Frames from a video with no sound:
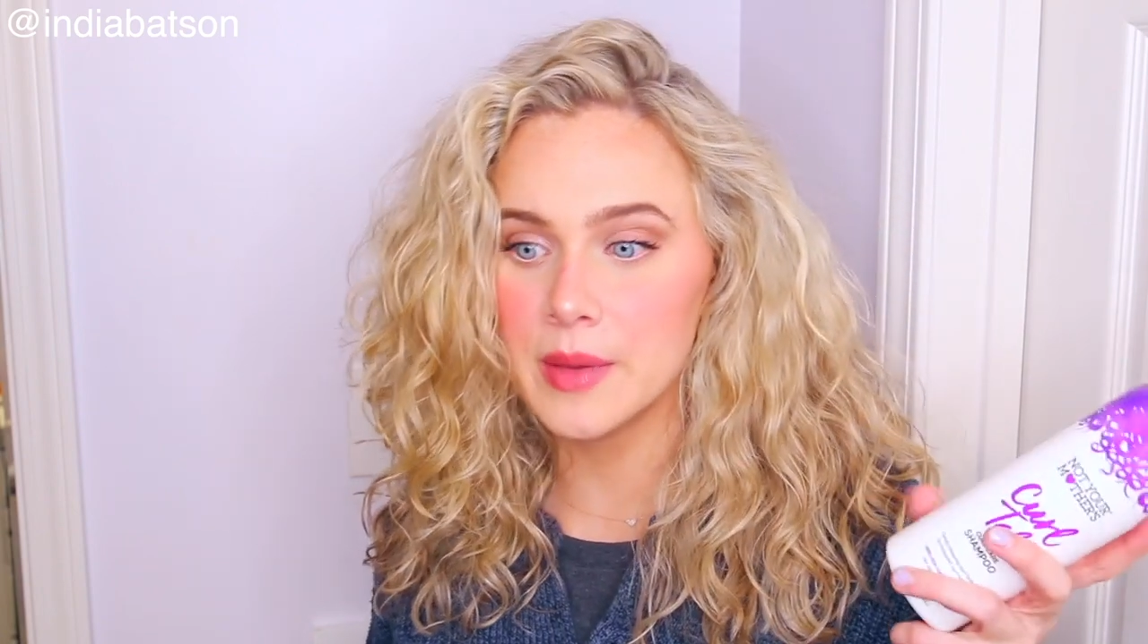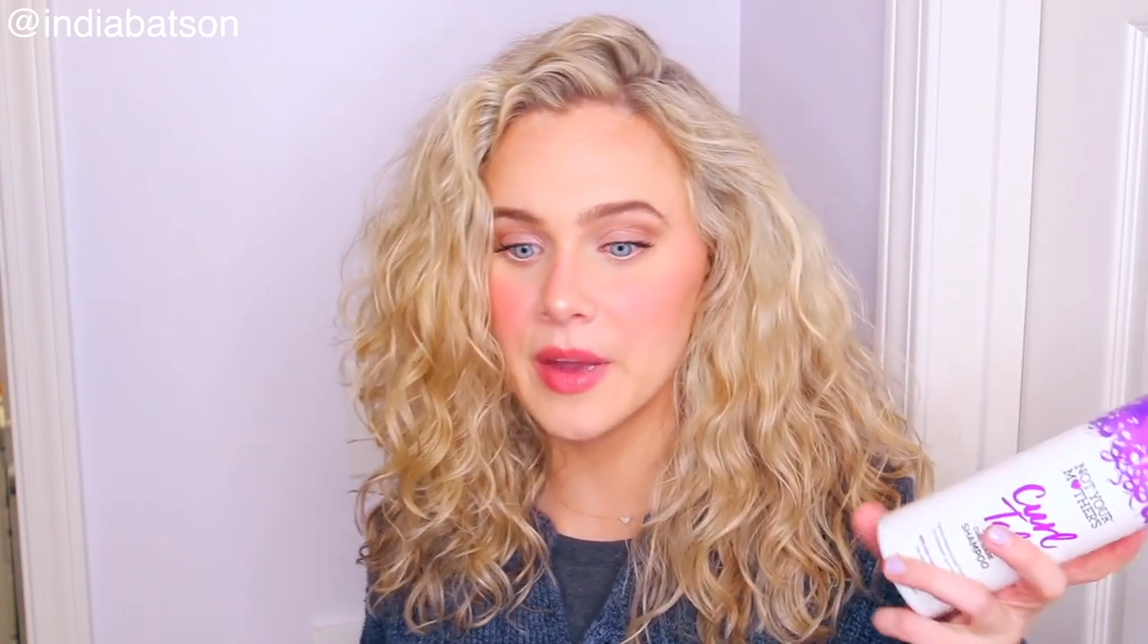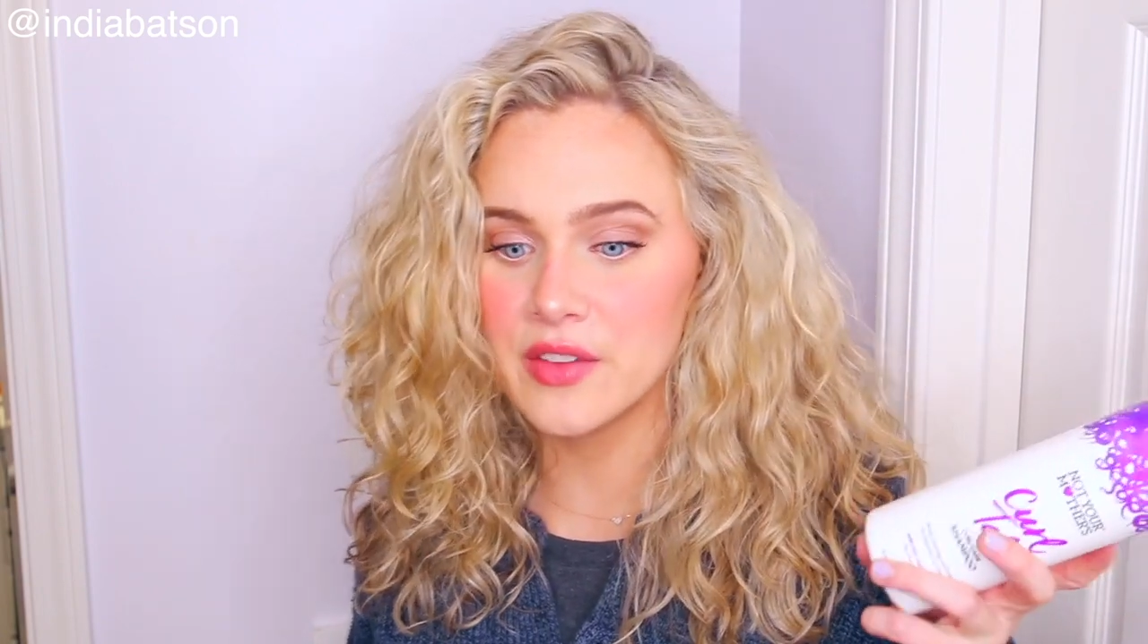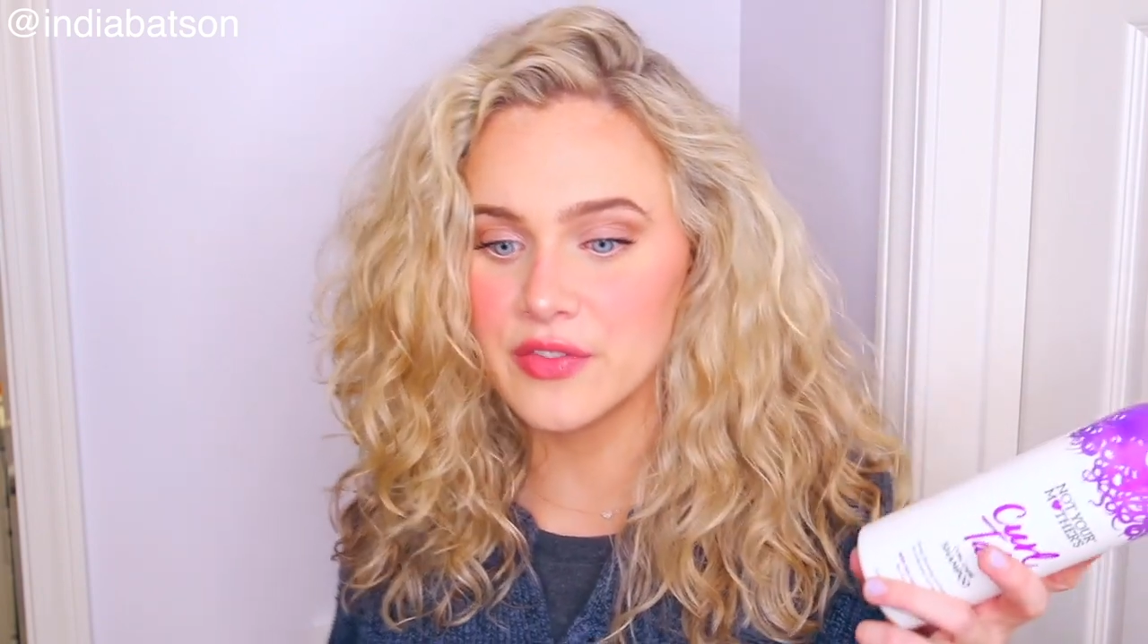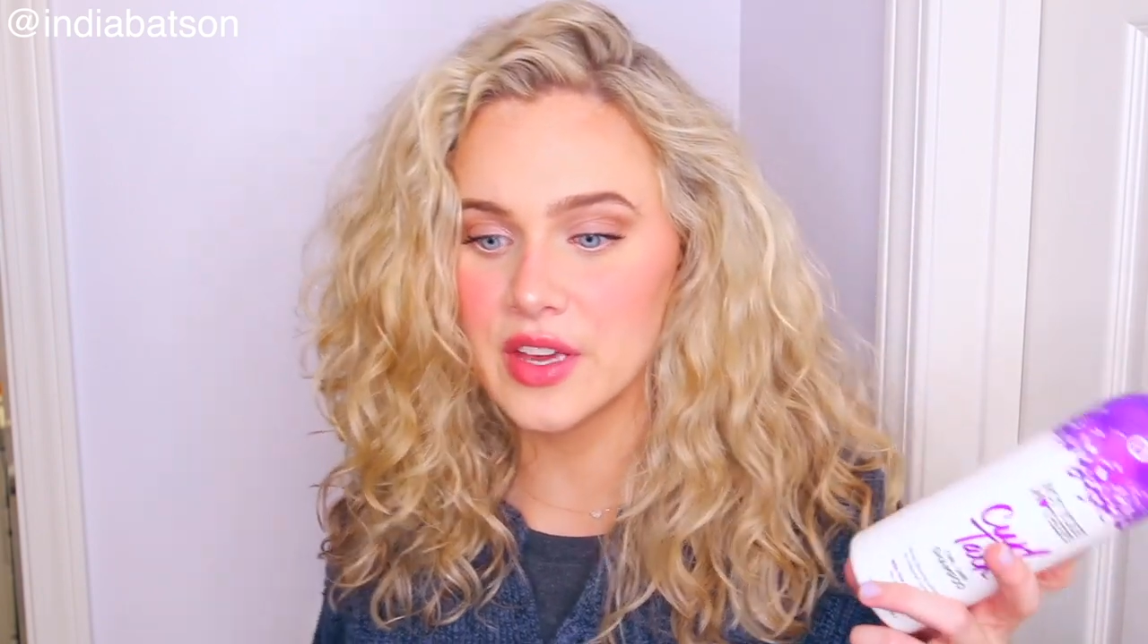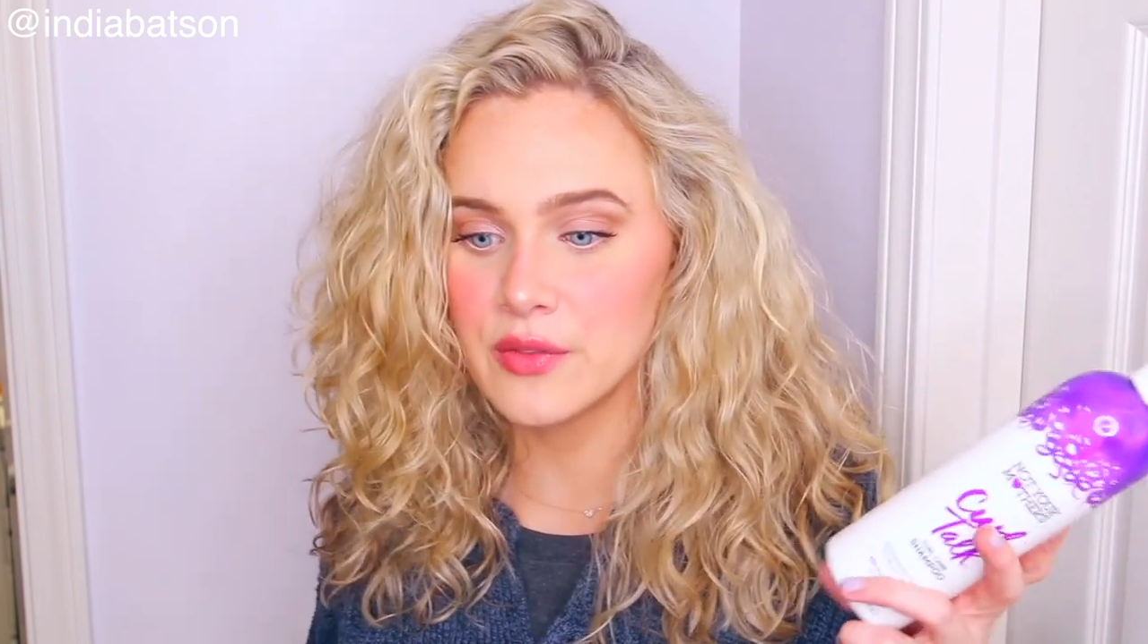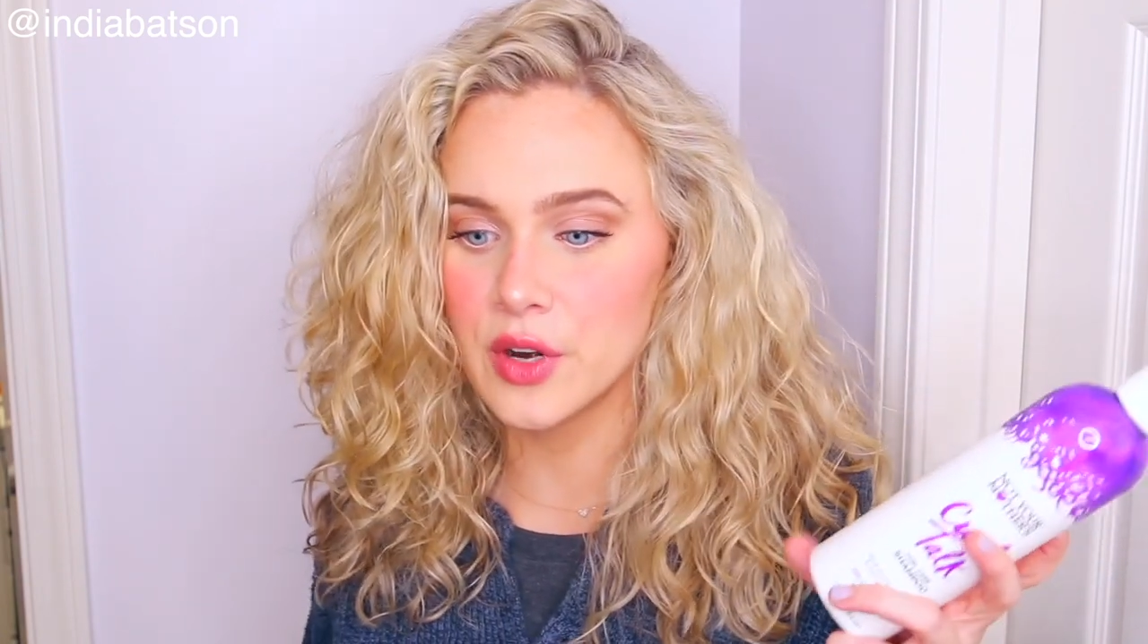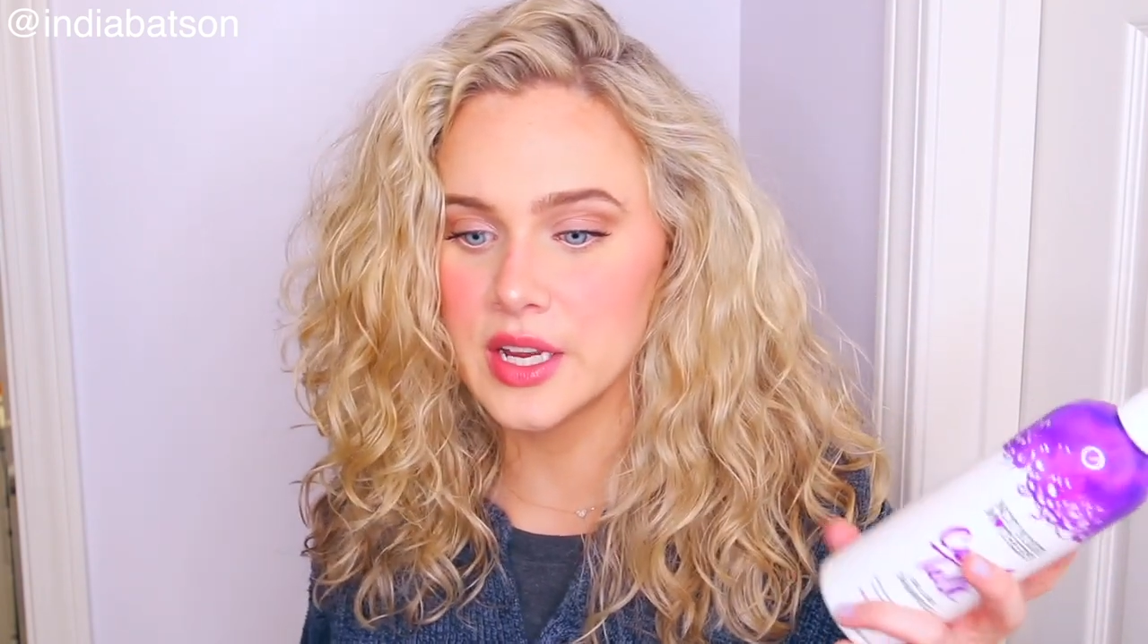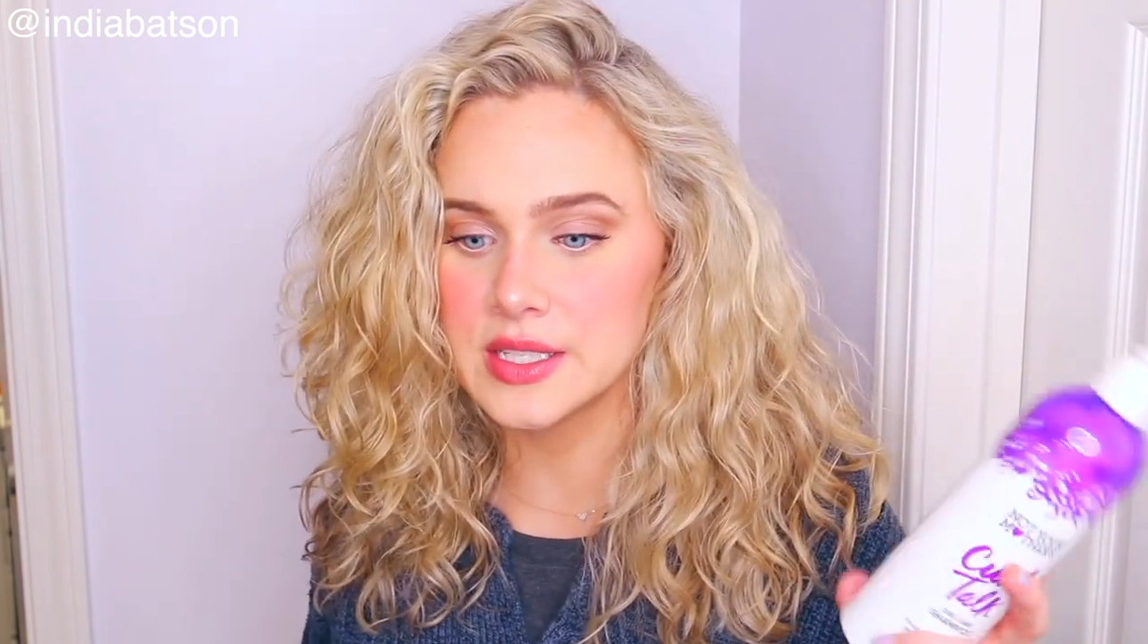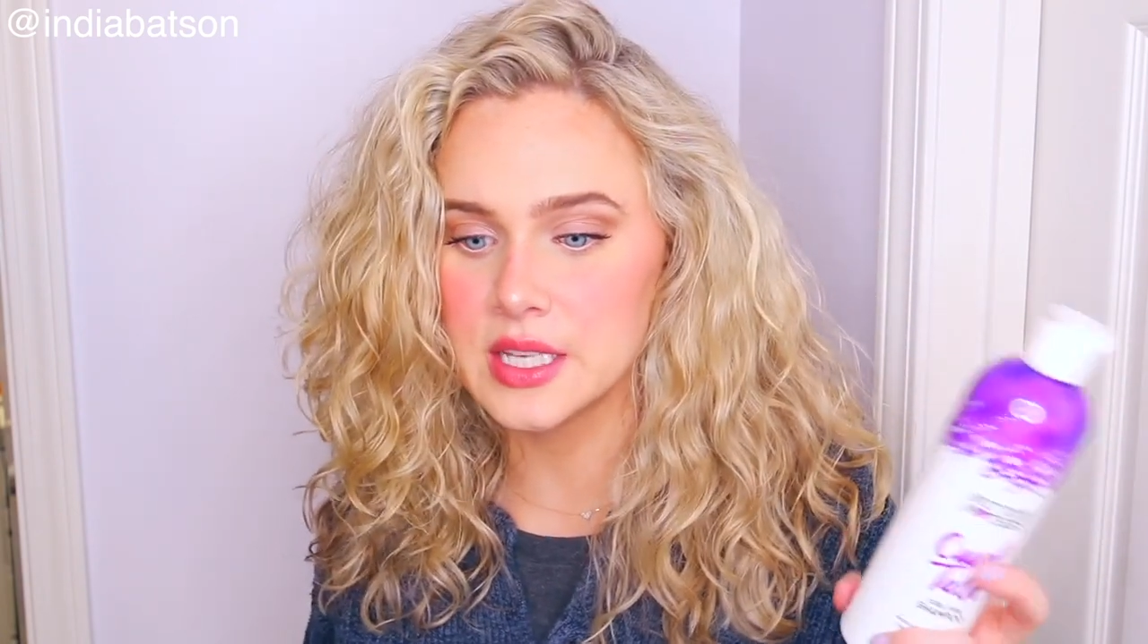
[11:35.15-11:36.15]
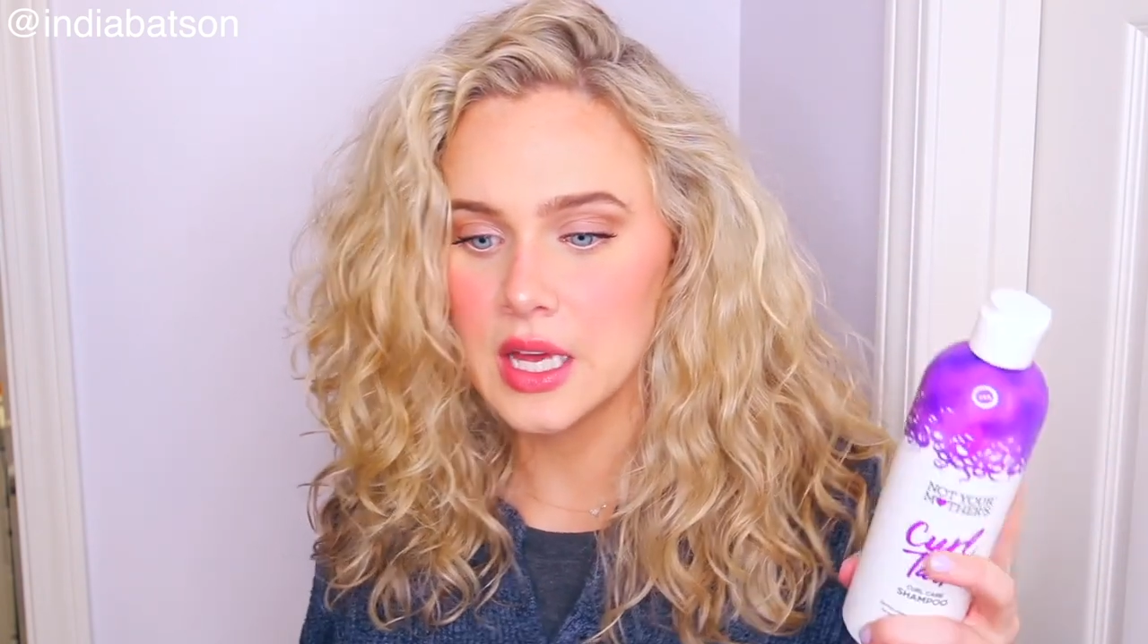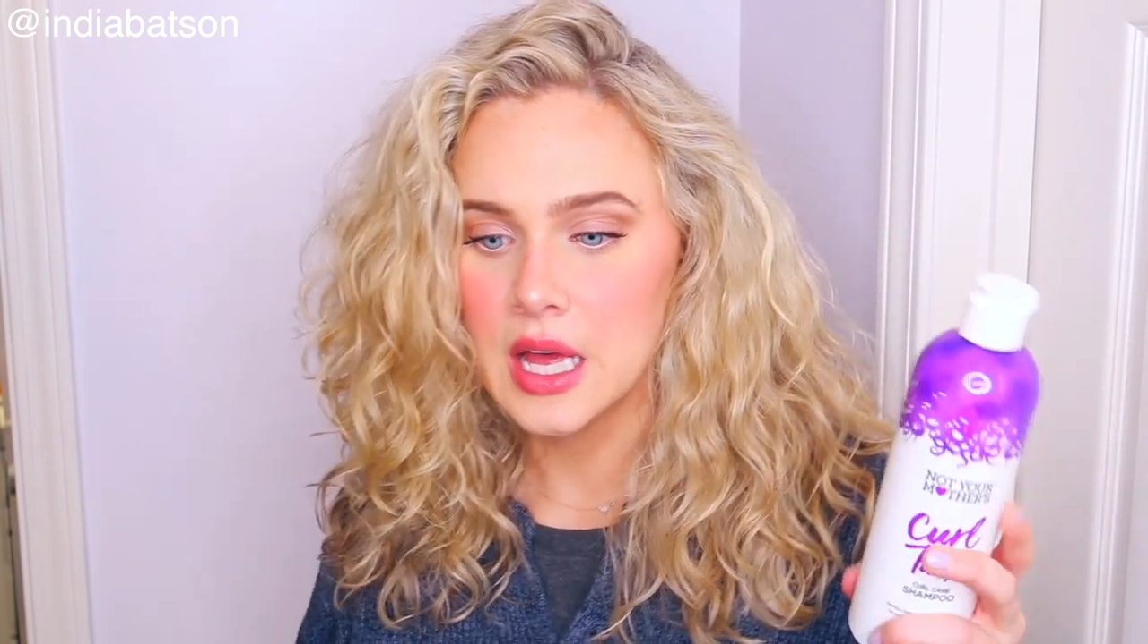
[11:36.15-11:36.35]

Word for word: my favorite